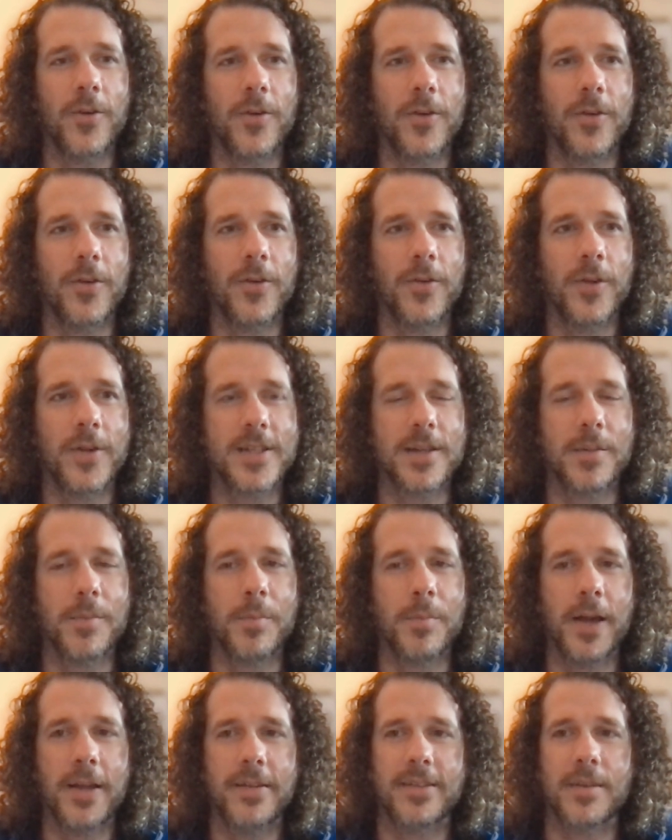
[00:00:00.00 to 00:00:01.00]
what's the
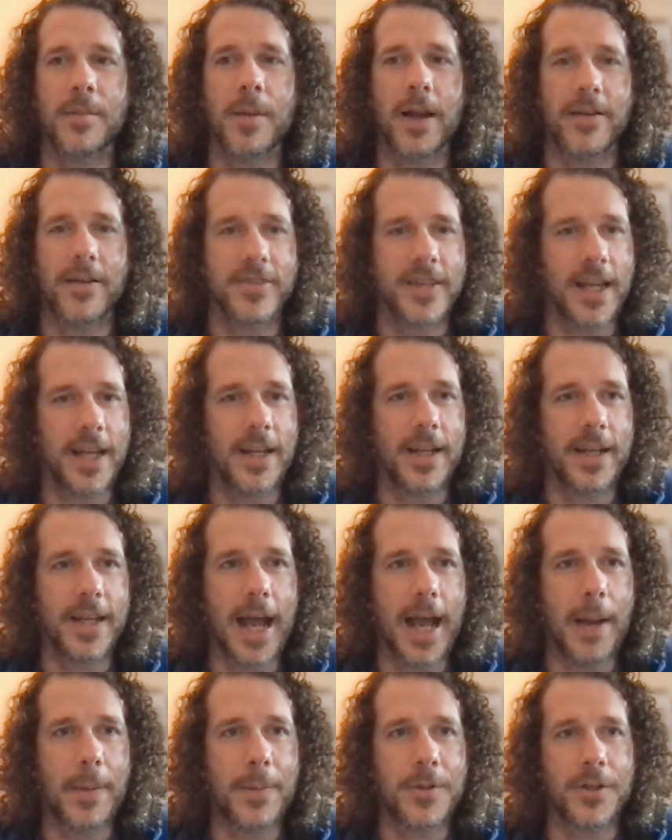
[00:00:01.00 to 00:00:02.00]
best amount of data to
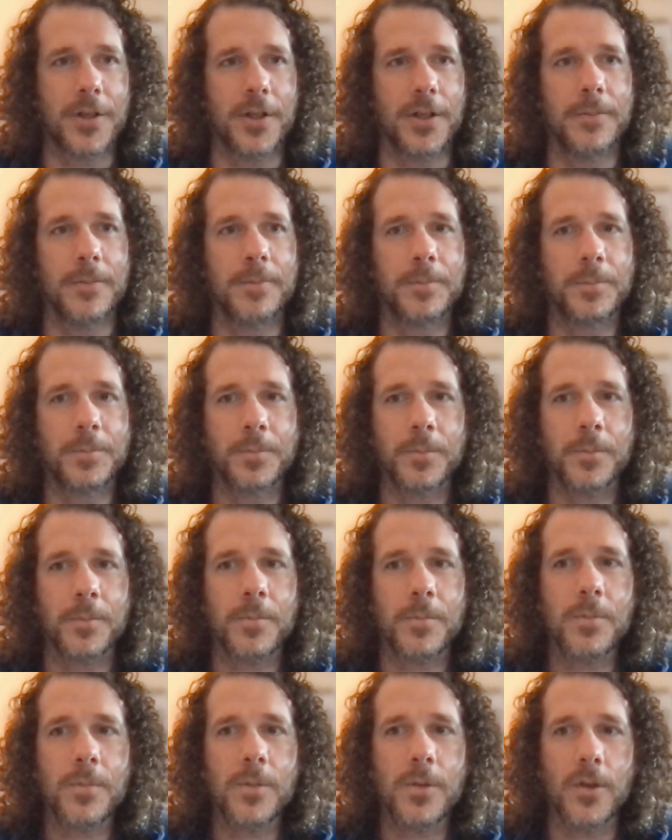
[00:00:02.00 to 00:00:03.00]
capture
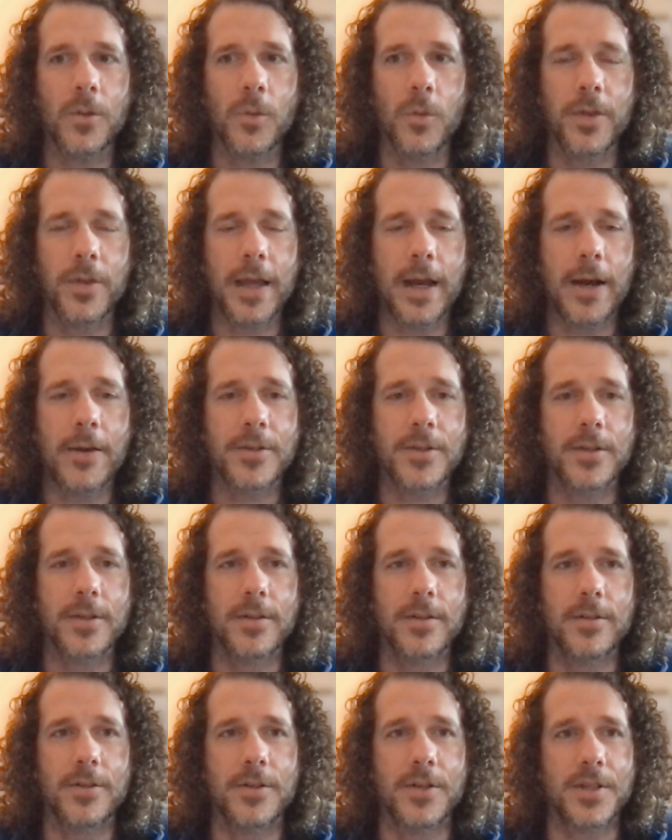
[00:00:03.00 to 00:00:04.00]
without
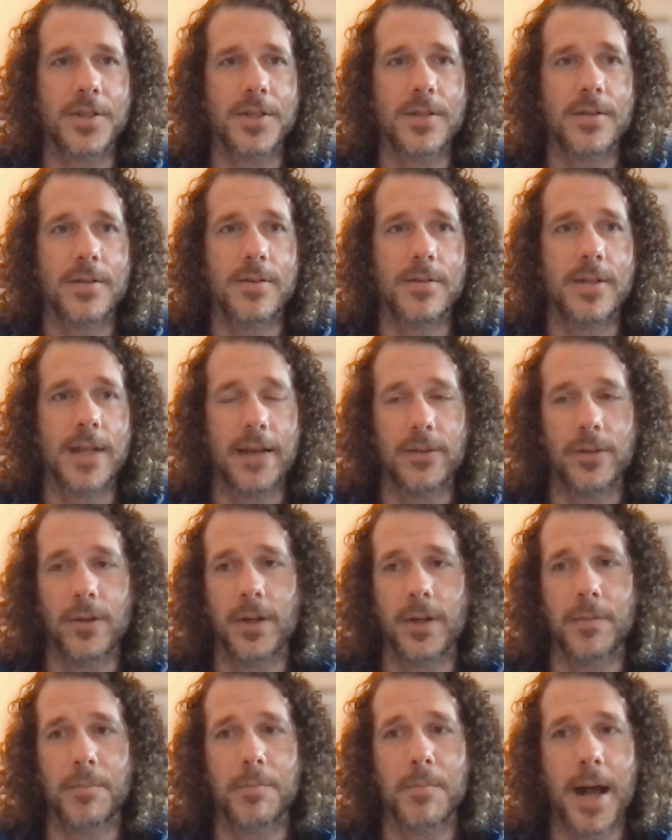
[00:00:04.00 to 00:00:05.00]
just
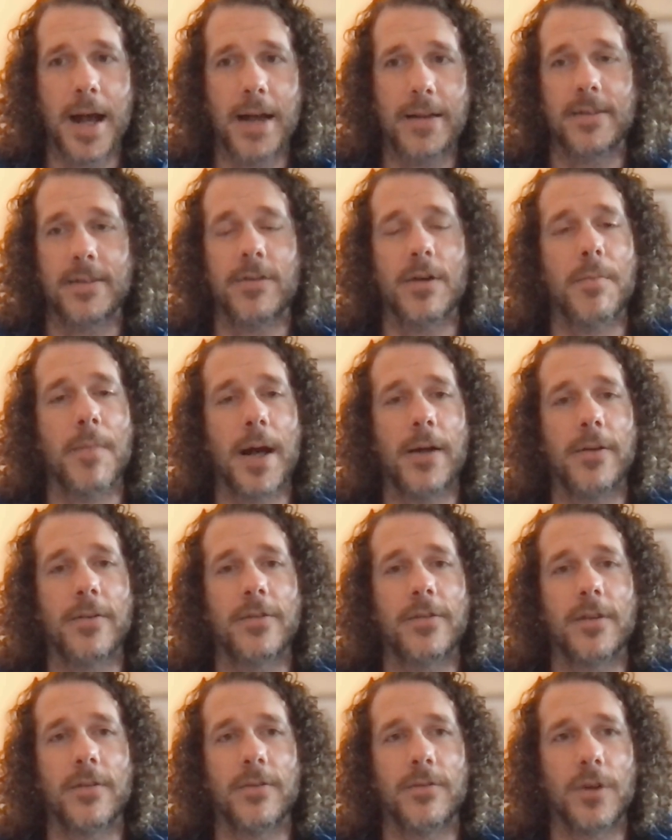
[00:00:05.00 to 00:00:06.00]
downloading massive
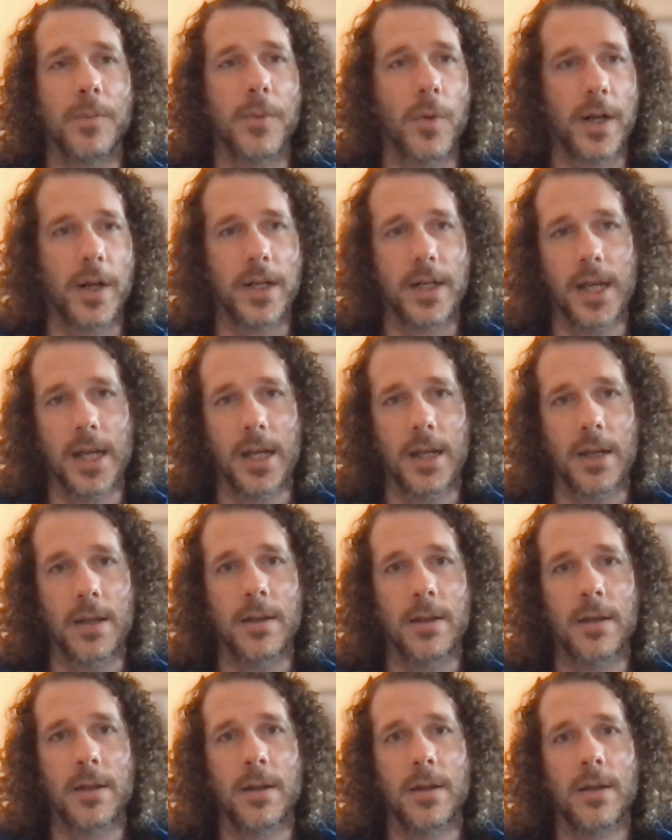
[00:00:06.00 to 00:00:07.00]
amounts of reporting data
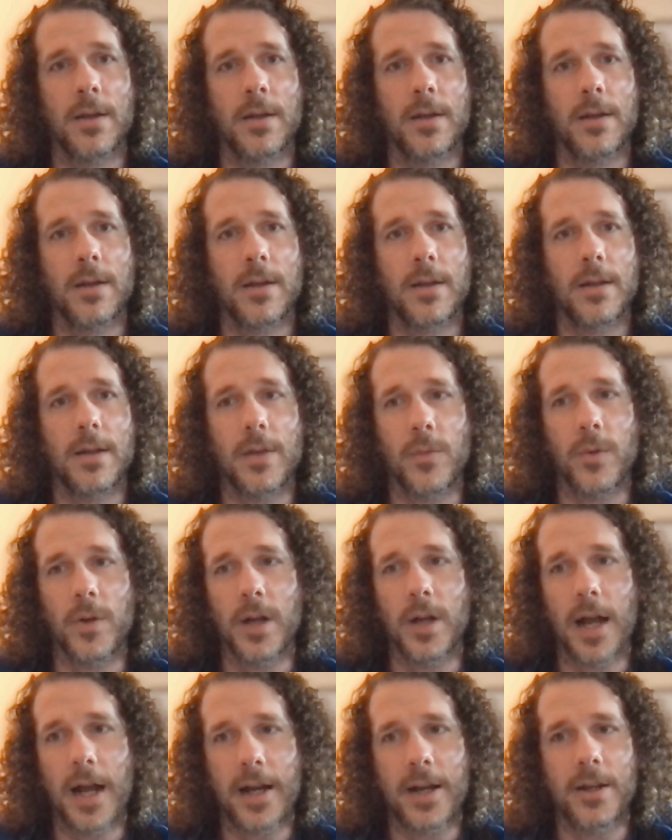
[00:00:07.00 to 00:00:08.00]
that we're
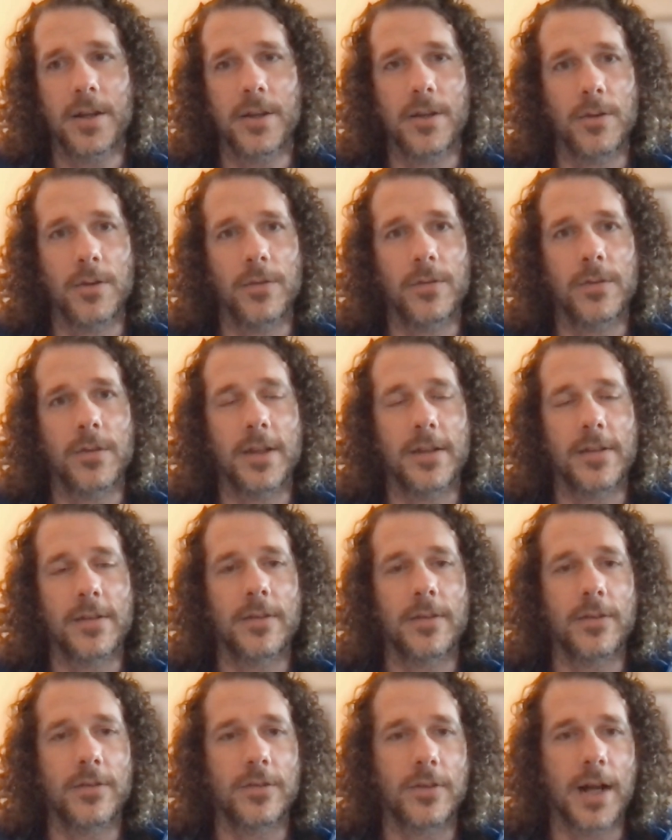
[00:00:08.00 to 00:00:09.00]
not going to use.
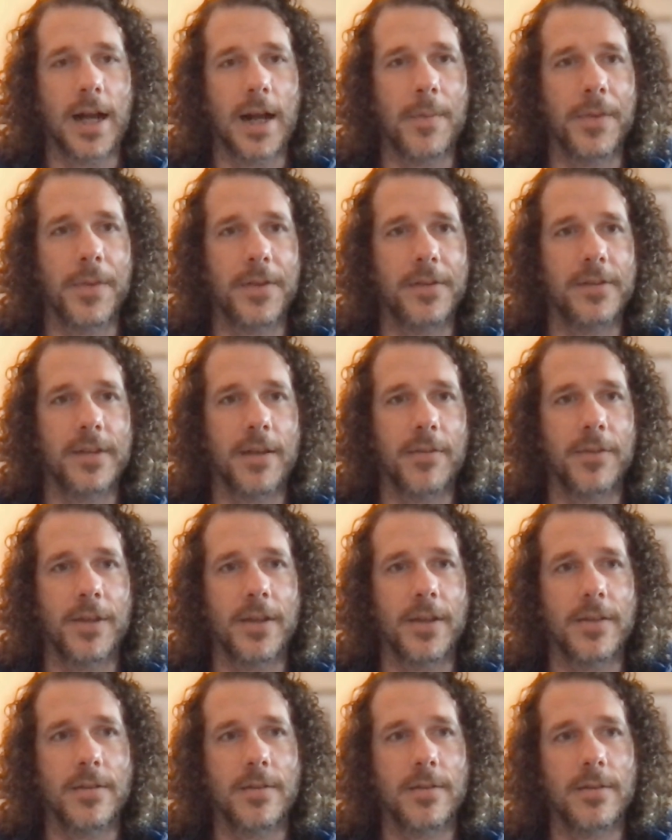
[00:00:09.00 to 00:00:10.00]
Let's grab the stuff
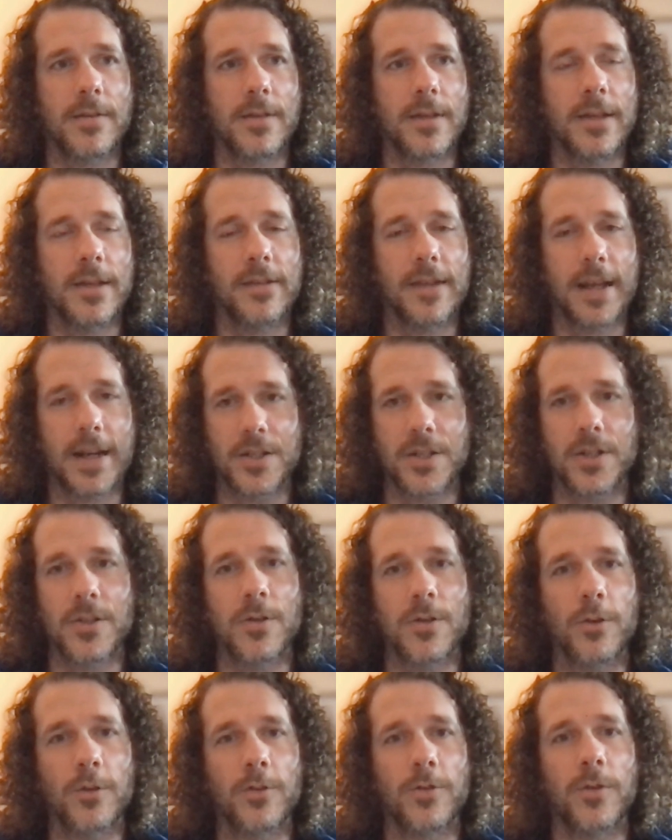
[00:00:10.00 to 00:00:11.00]
that is actually
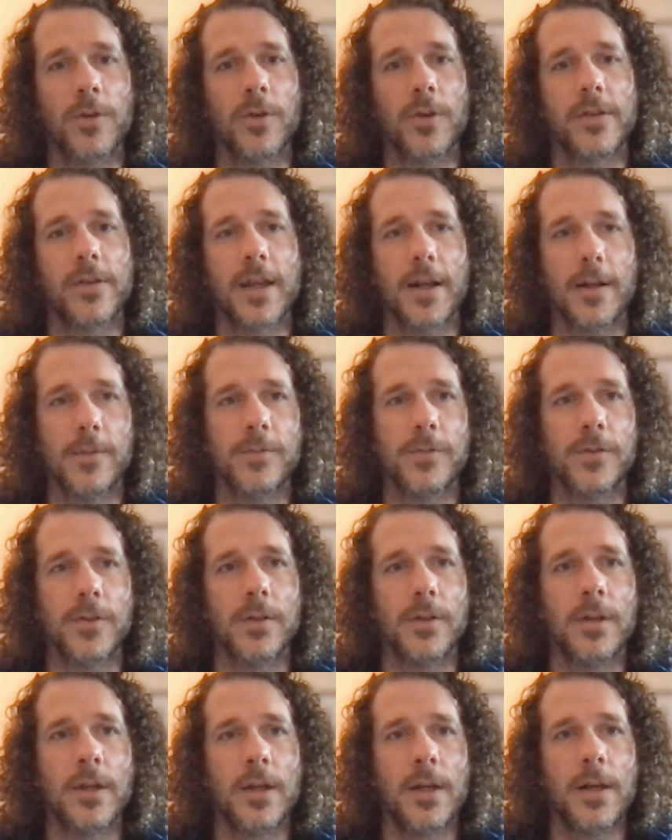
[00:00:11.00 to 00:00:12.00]
useful, is
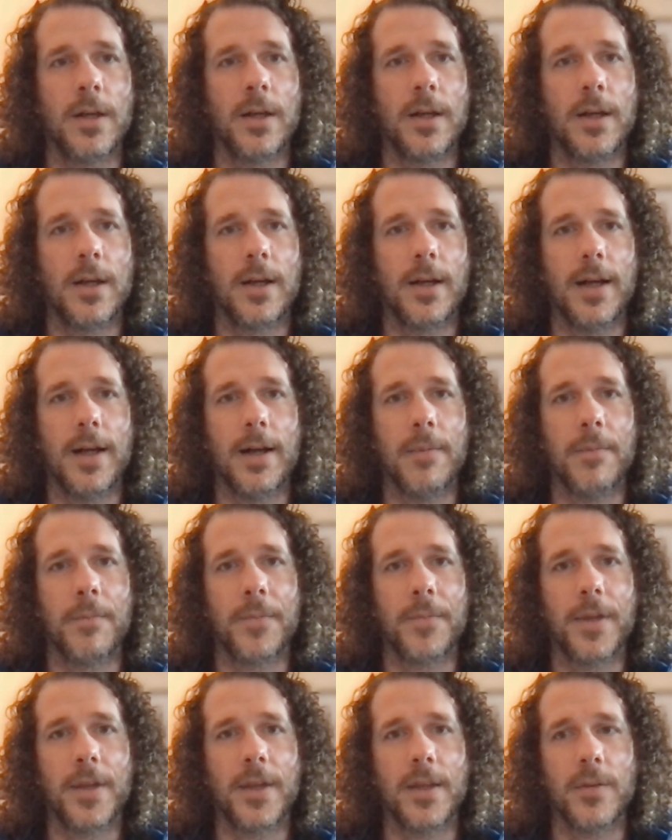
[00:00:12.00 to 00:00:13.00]
helpful,
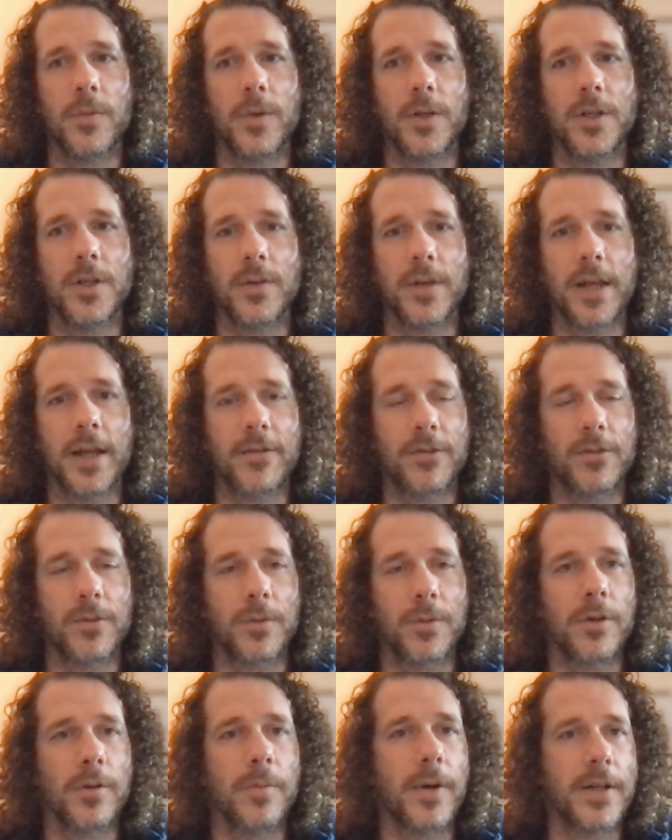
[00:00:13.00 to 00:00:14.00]
and that we don't have to
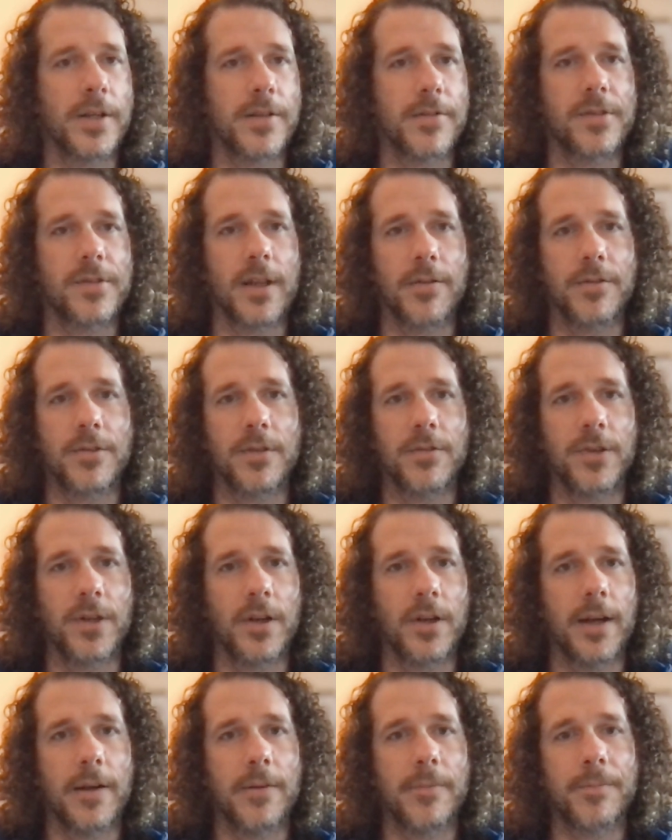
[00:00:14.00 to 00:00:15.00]
sort through a bunch of stuff to
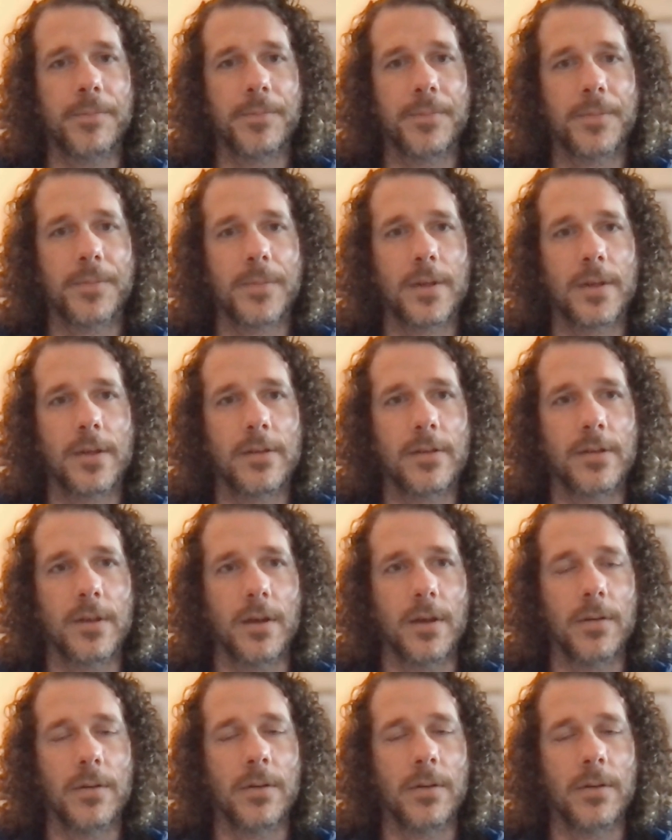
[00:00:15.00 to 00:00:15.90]
figure out. So